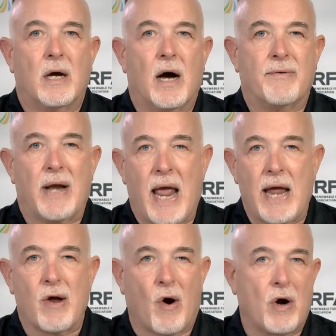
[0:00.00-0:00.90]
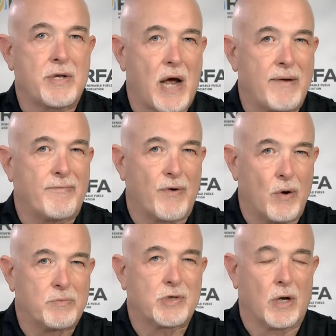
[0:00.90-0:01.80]
of an AR type
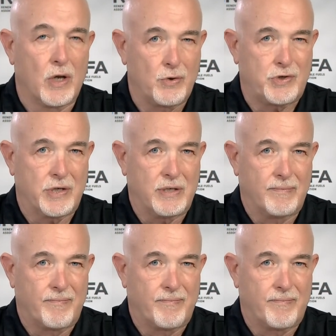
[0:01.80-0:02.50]
foam solution.